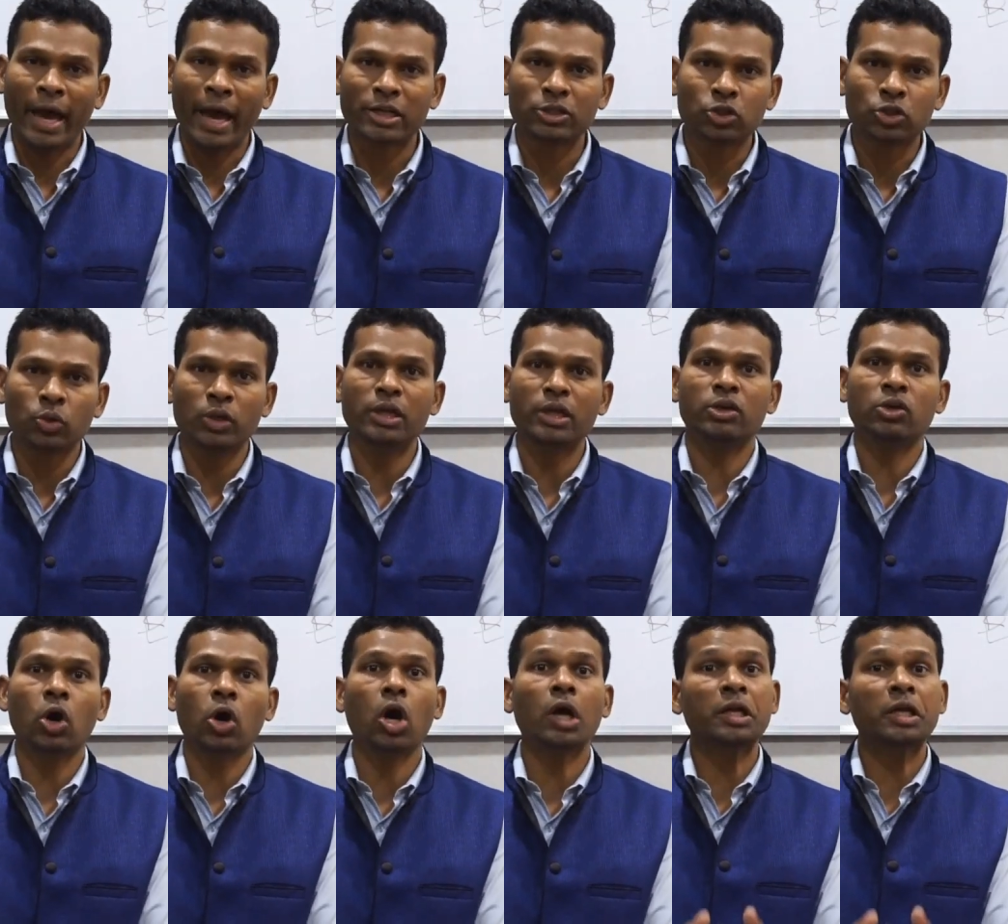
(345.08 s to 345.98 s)
you are
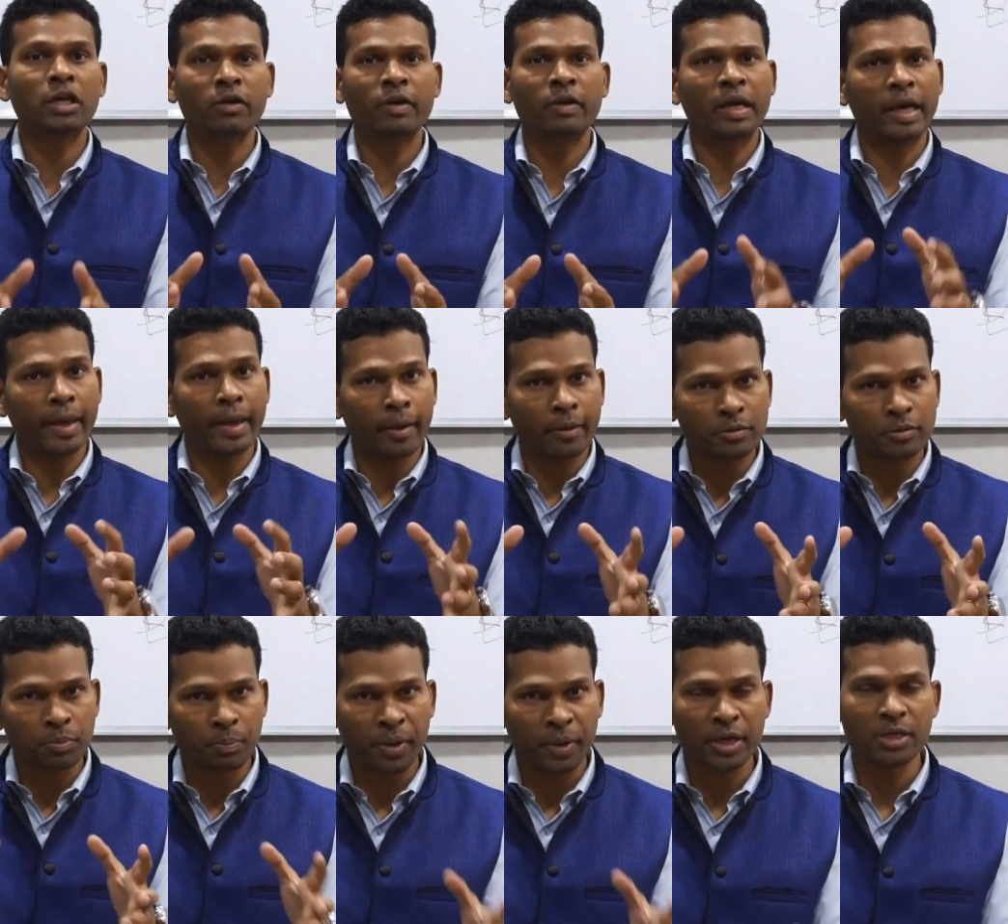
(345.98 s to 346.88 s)
actually not
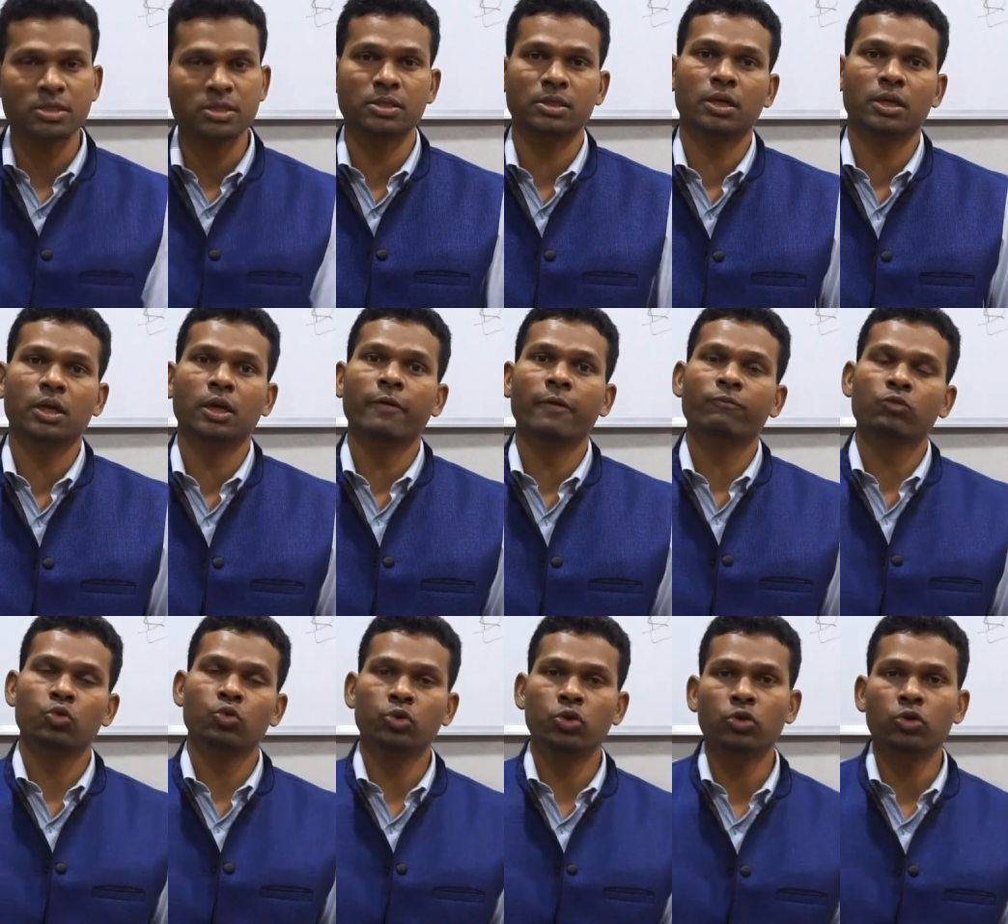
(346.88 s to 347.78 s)
giving enough space
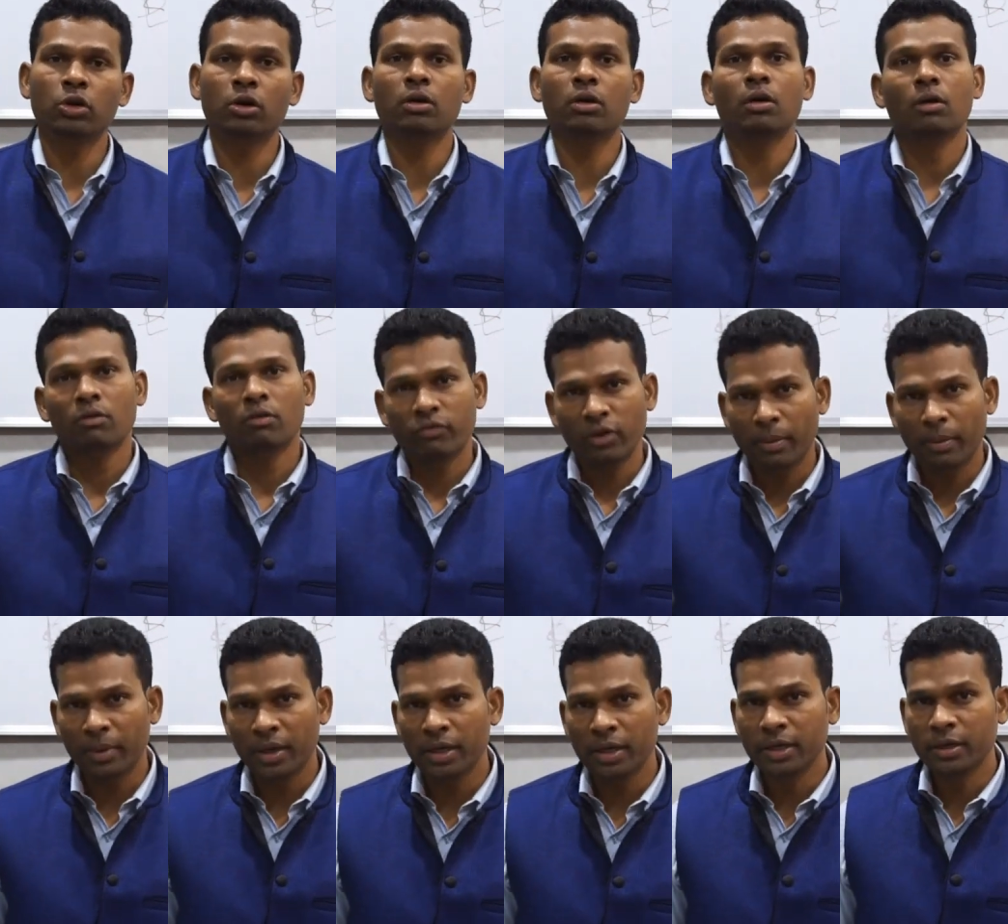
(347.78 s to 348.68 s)
to
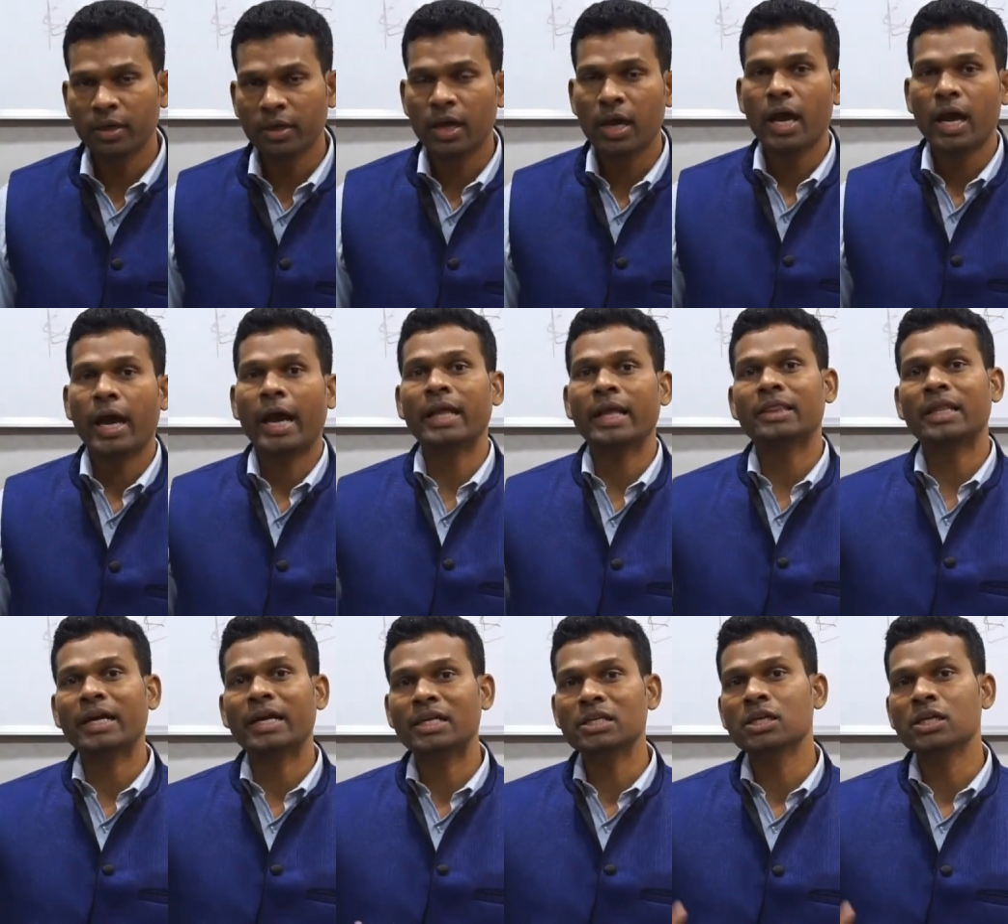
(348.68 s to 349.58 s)
your family
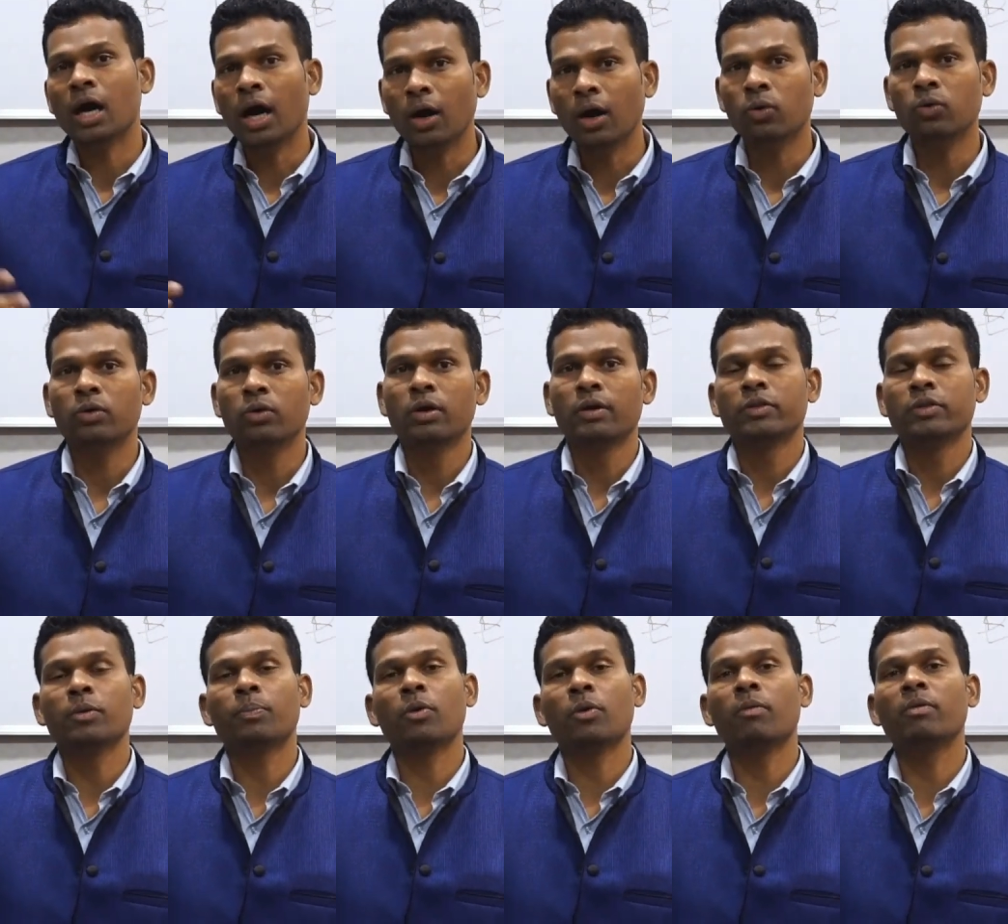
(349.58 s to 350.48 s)
and that is
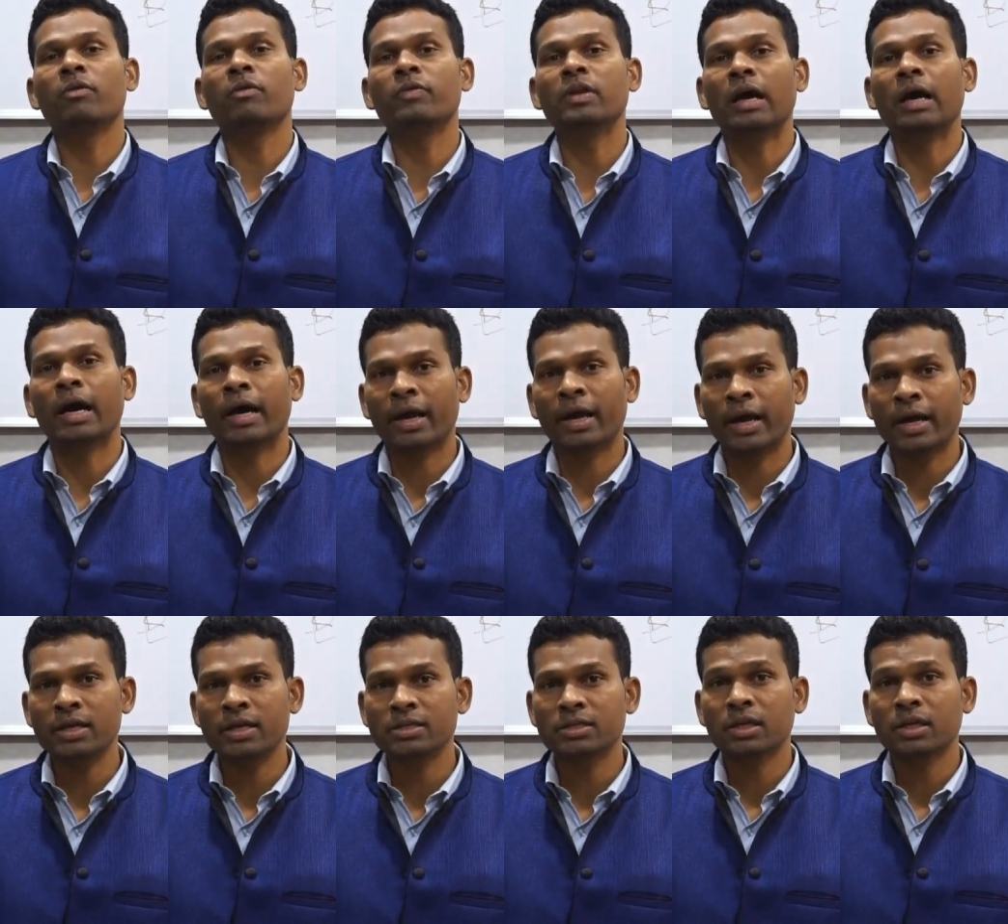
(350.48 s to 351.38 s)
how the problem
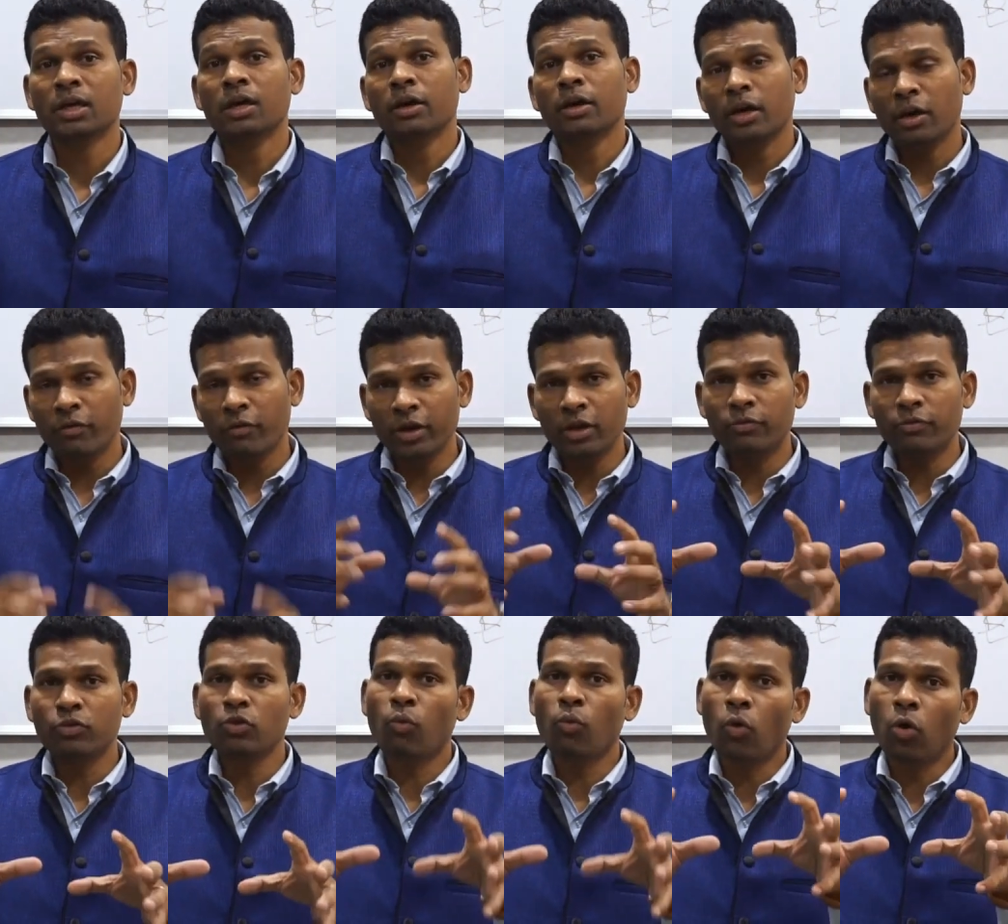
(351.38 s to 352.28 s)
will arise
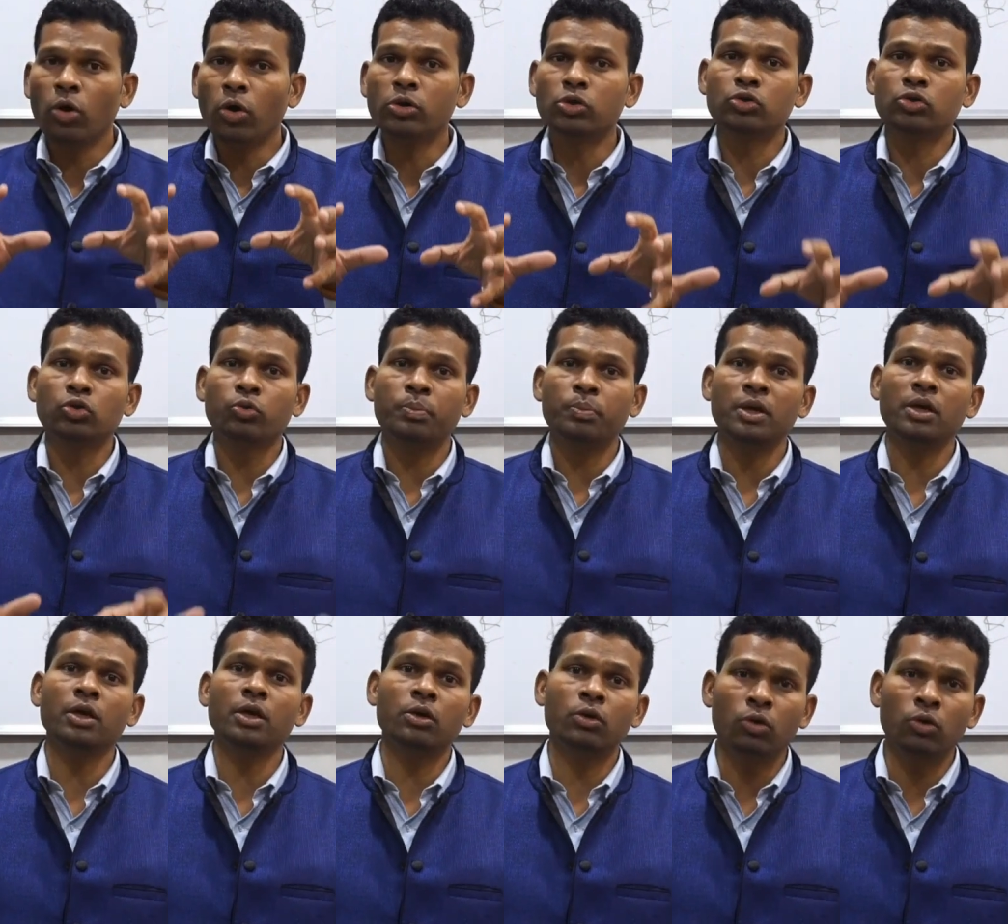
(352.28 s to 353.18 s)
even if you
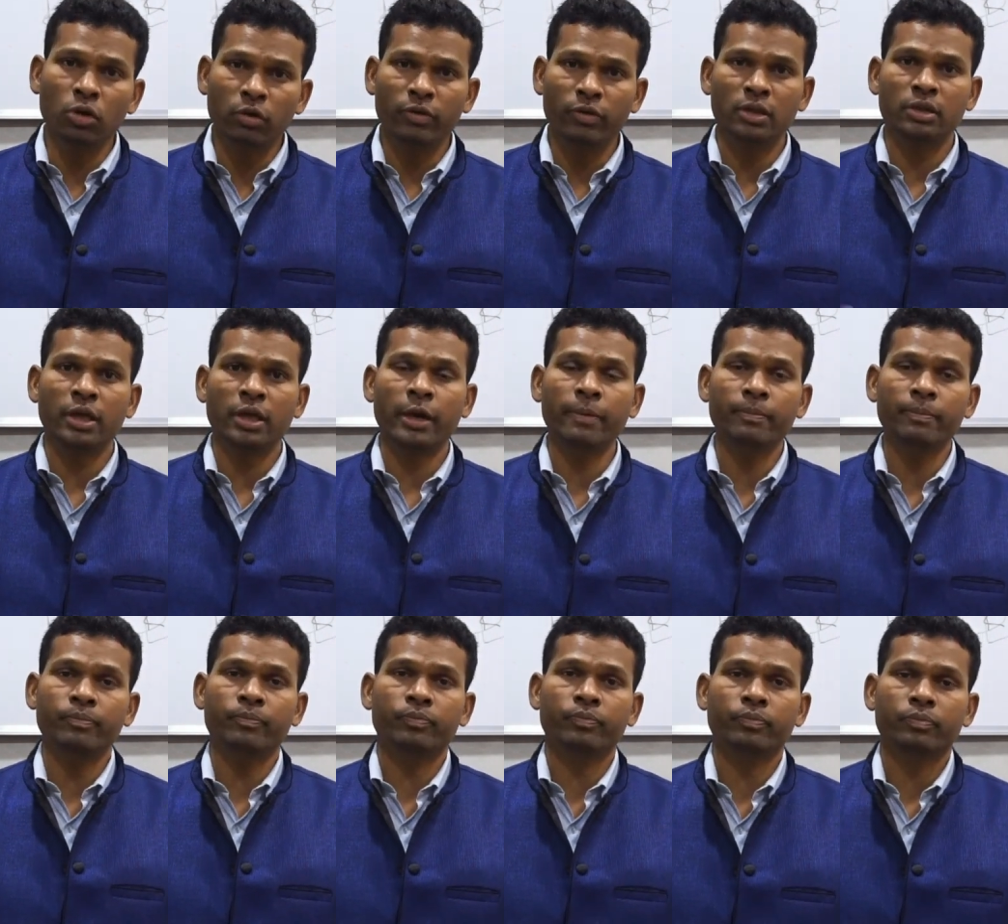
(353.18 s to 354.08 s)
want to be good
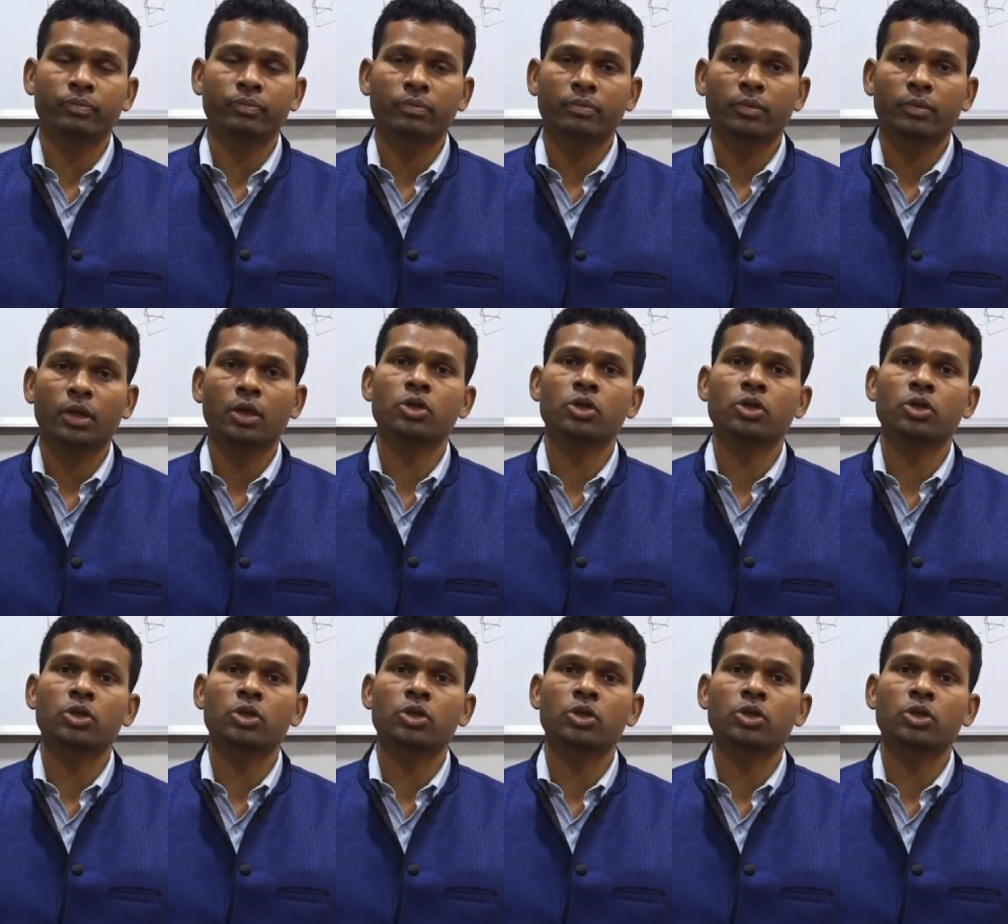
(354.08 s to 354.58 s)
with them